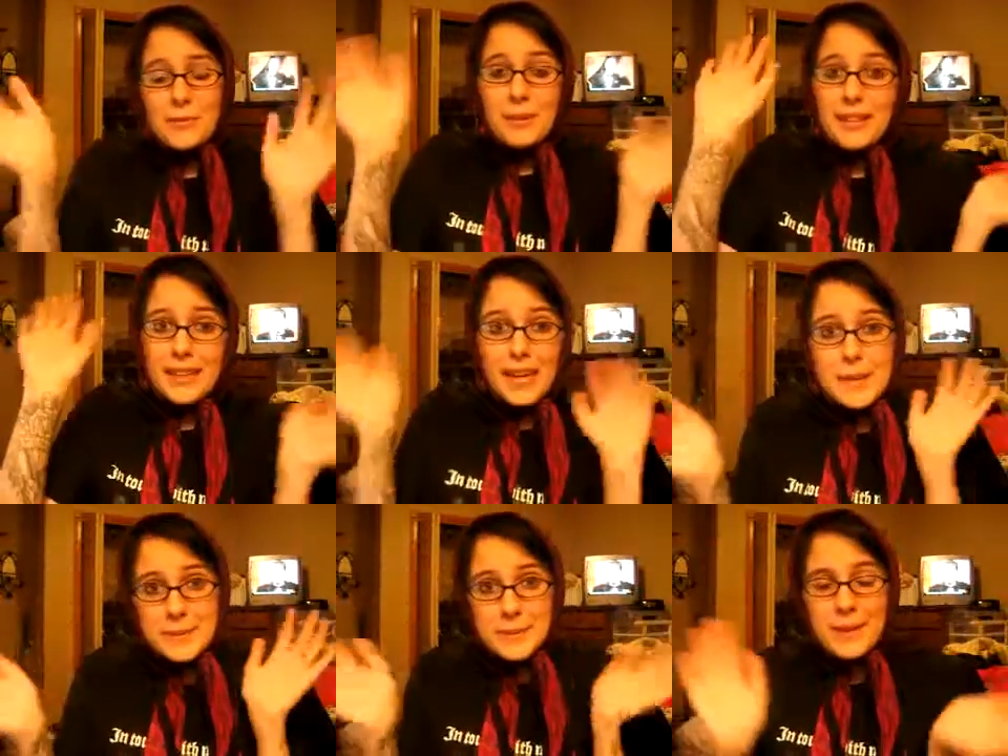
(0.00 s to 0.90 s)
hyped
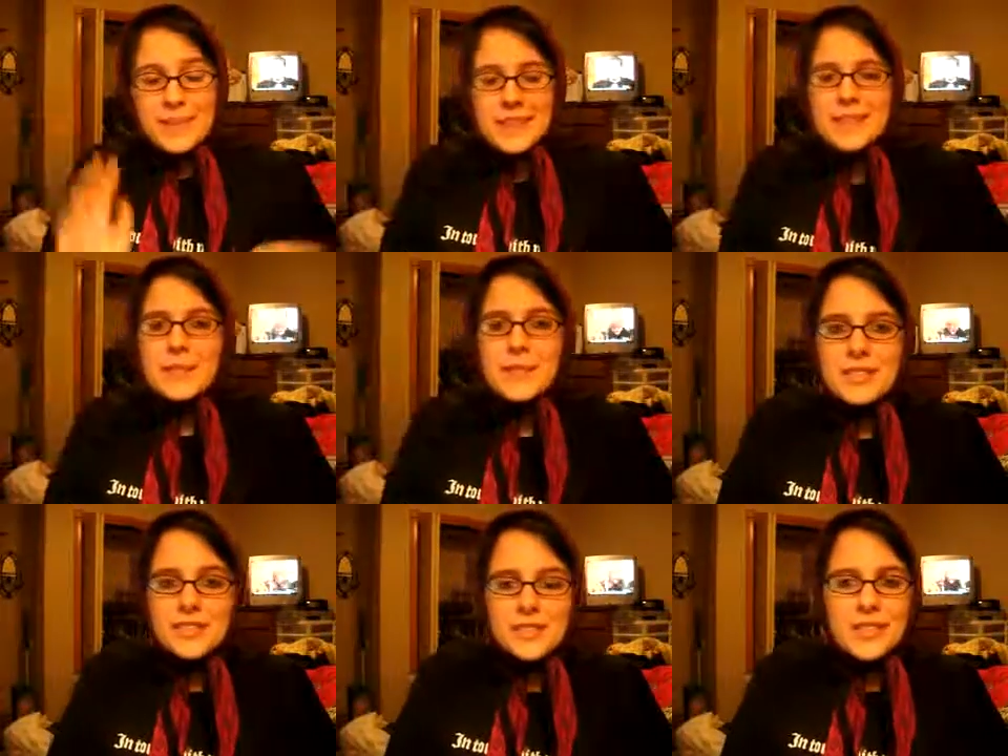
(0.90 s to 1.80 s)
about that subject for a
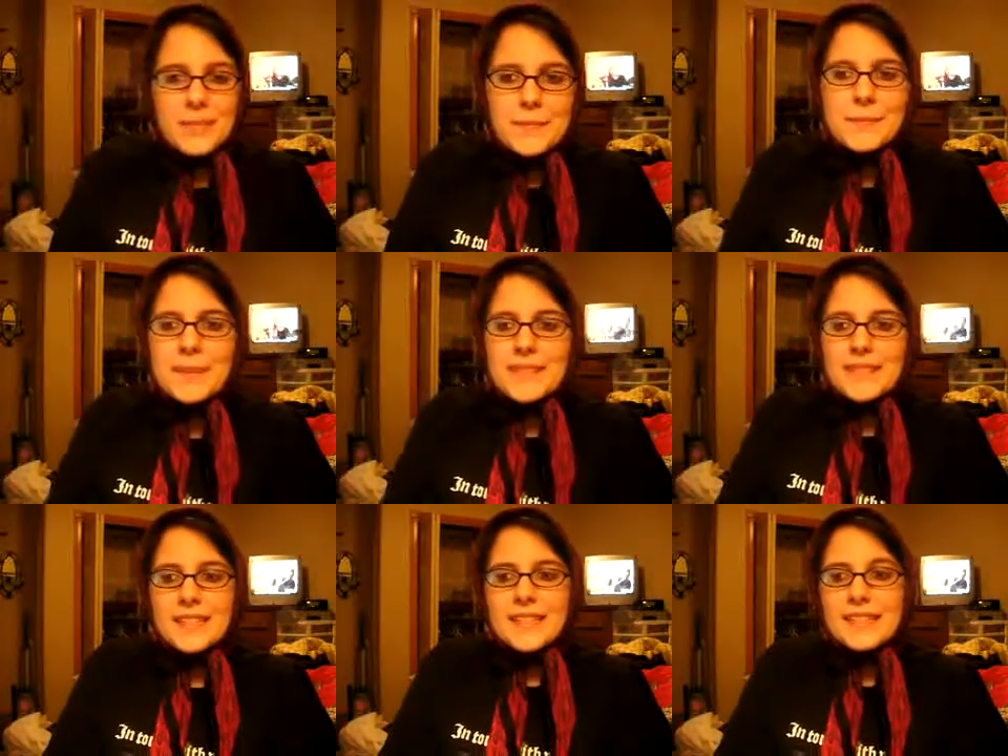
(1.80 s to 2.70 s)
couple months and
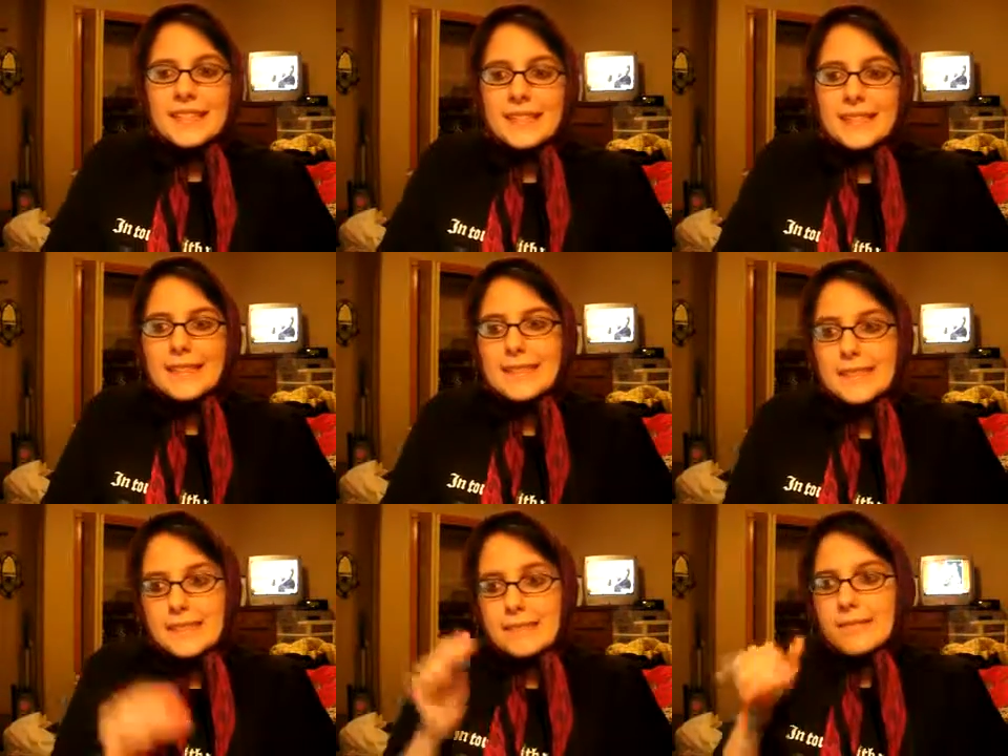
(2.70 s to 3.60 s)
then kind of, you know,
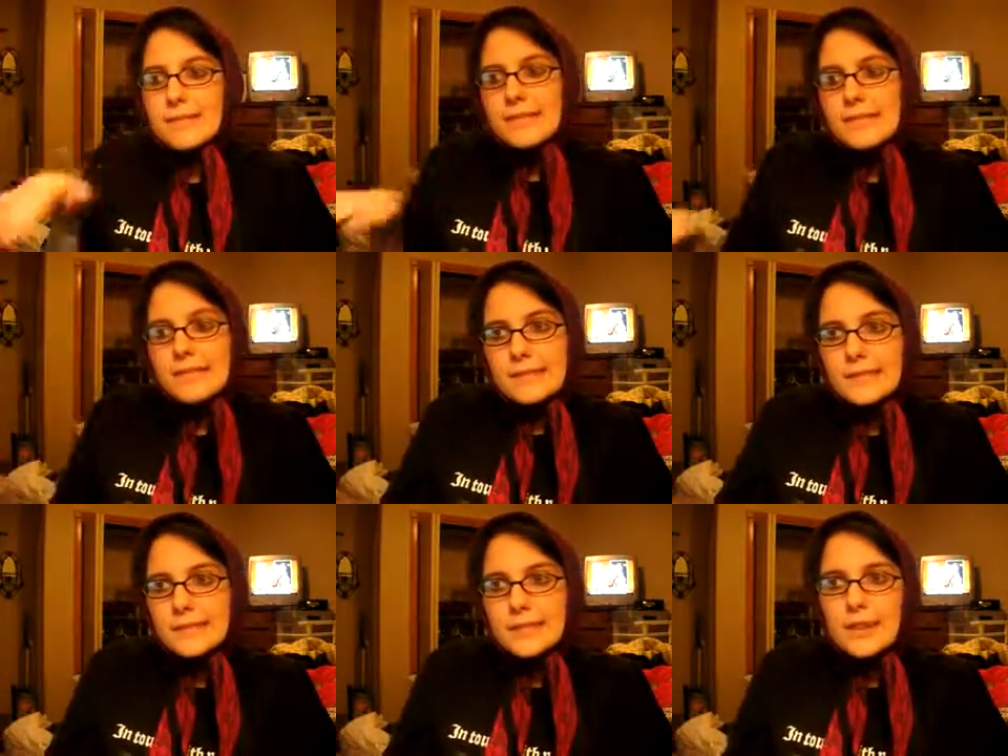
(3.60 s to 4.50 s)

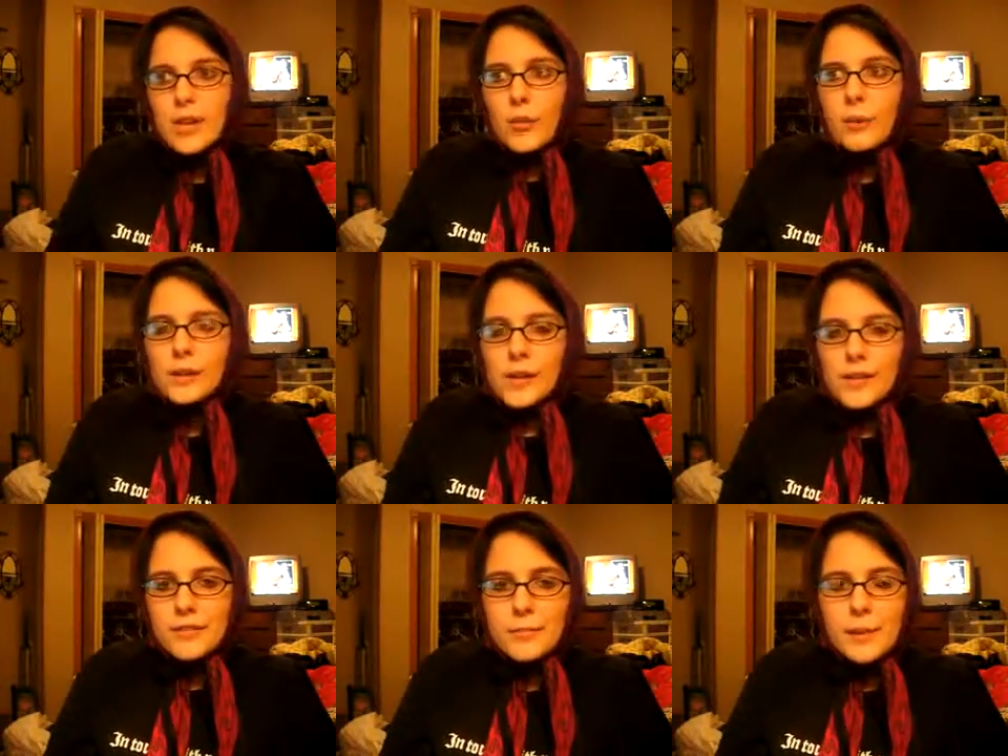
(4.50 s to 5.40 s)
wean off.
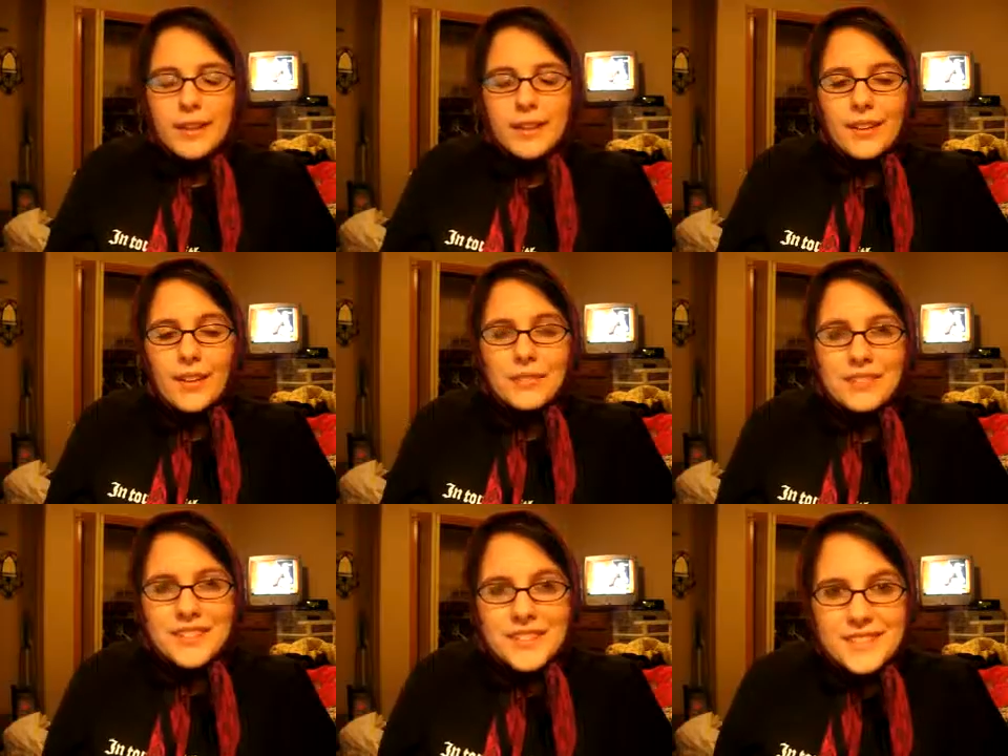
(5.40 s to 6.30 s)
But hopefully this
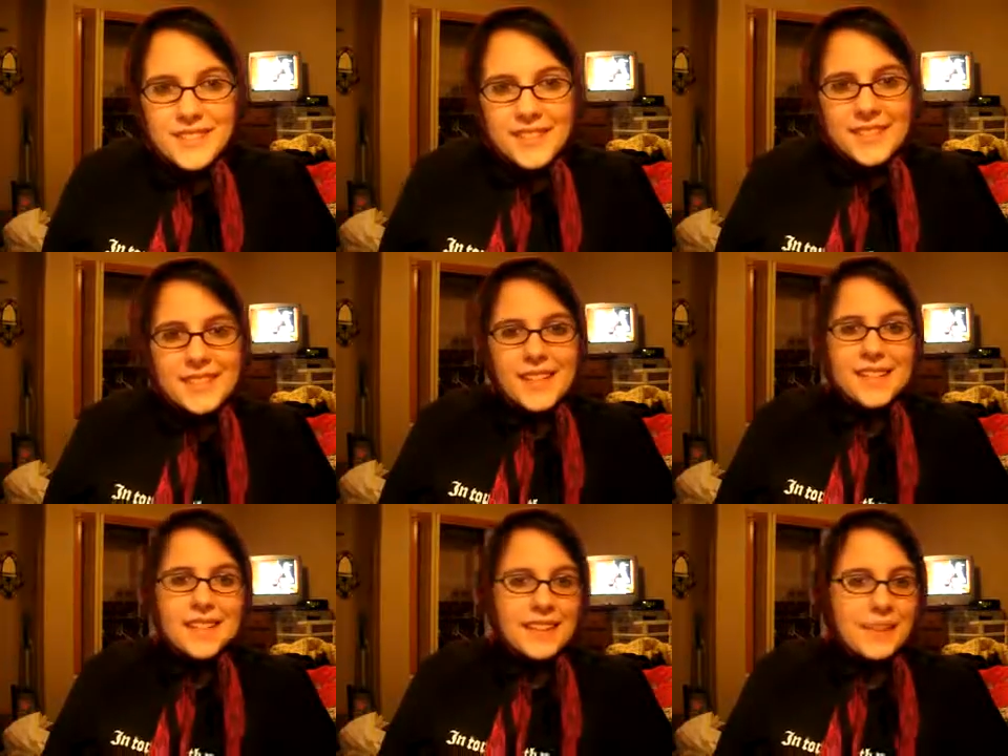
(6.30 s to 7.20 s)
sticks. I think
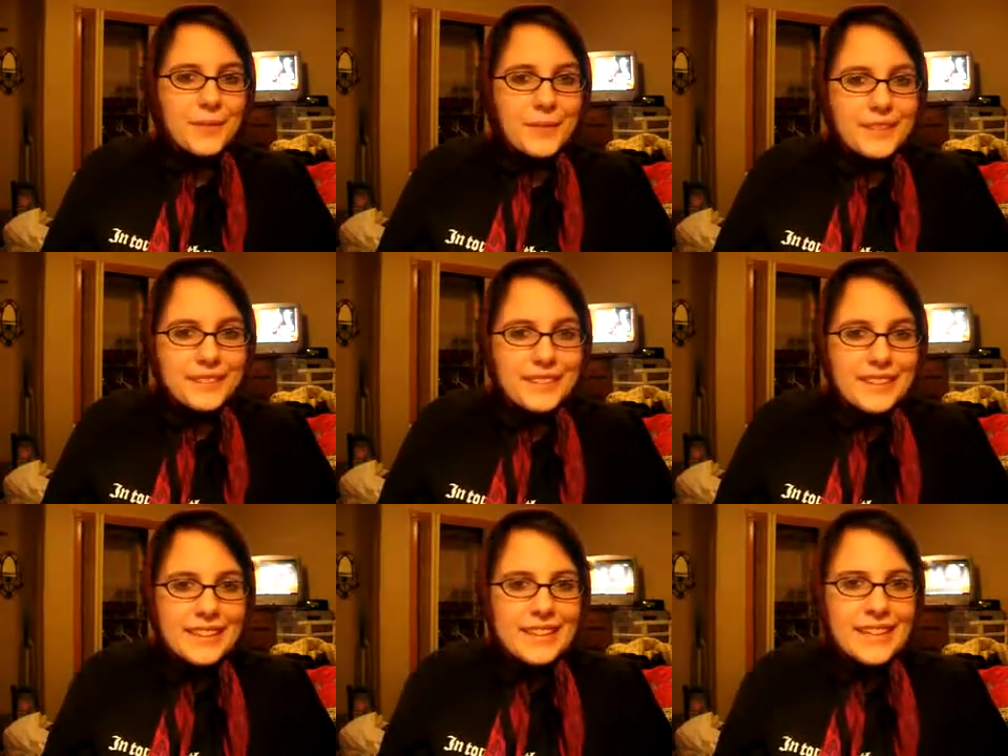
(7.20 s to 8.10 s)
it will.
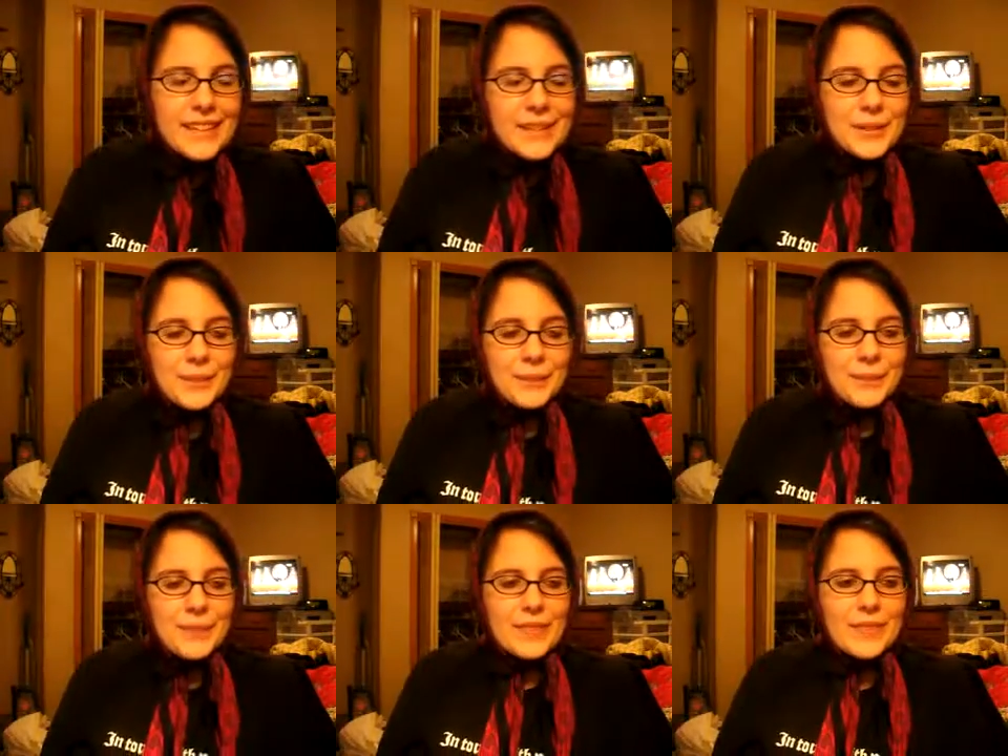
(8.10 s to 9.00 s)
The
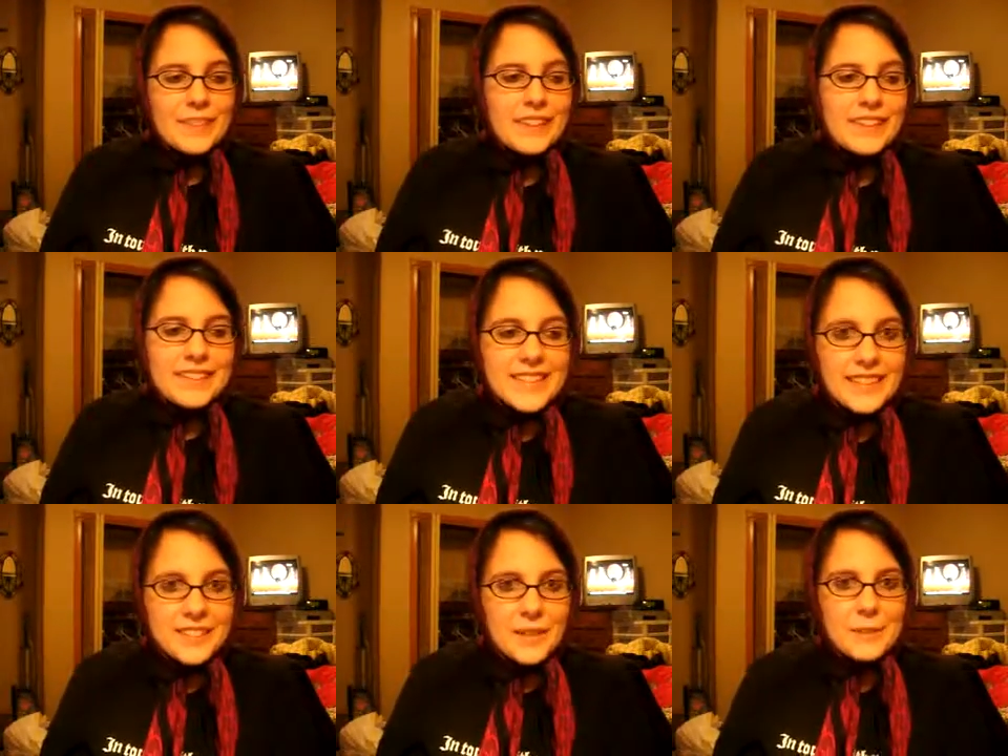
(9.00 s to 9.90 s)
feelings I get from
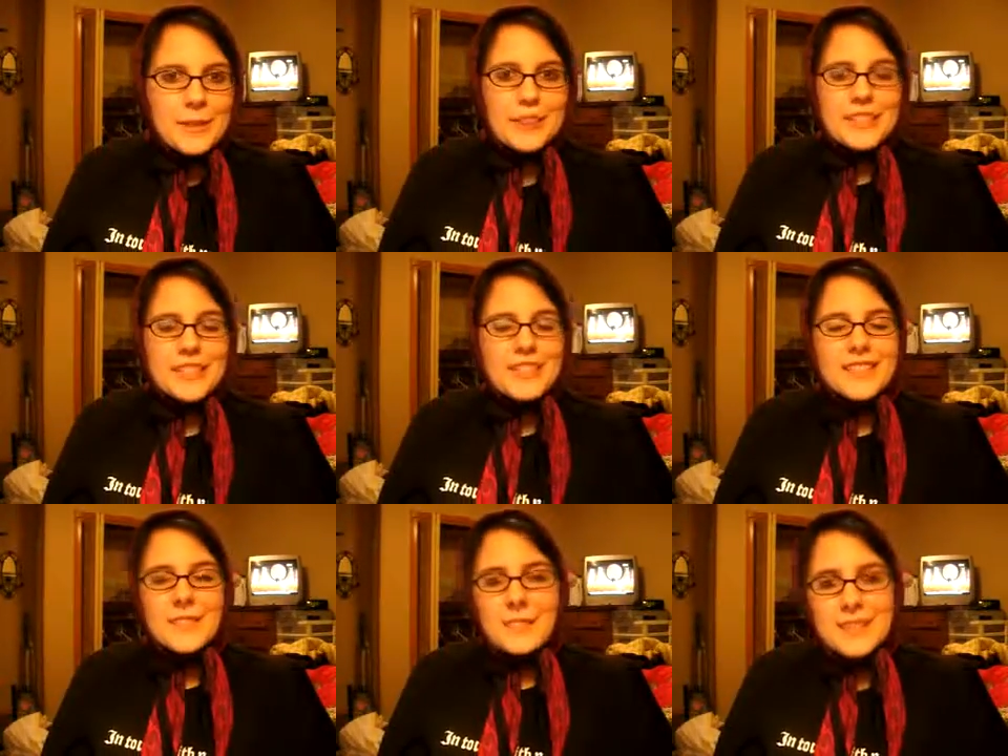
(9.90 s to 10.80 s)
it are just
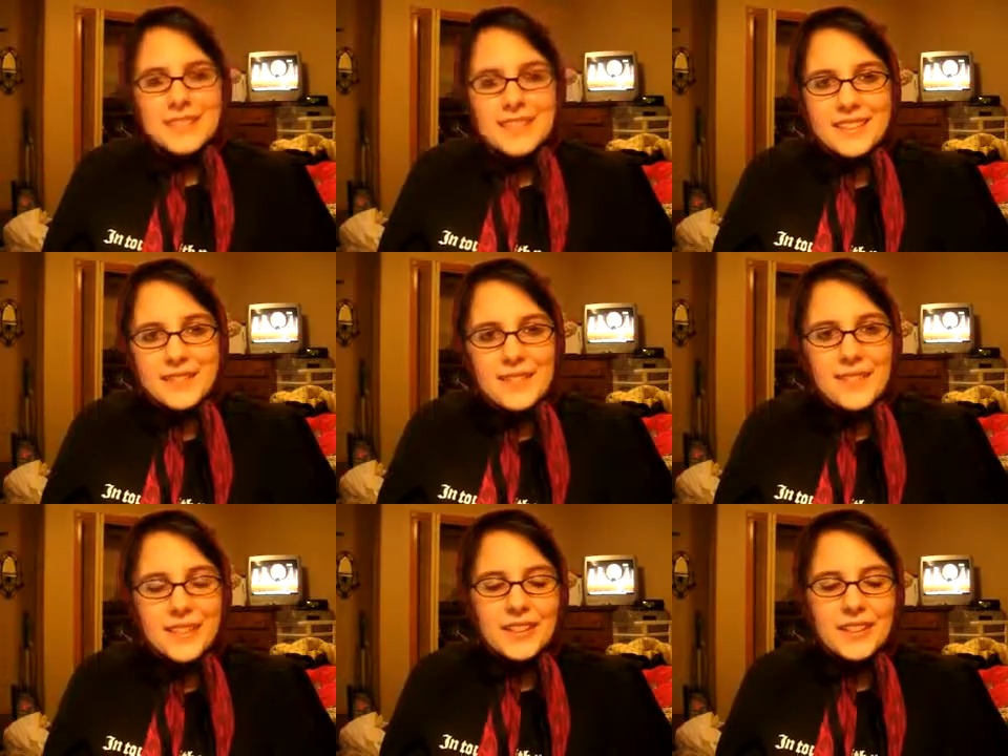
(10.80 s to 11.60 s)
amazing. I've never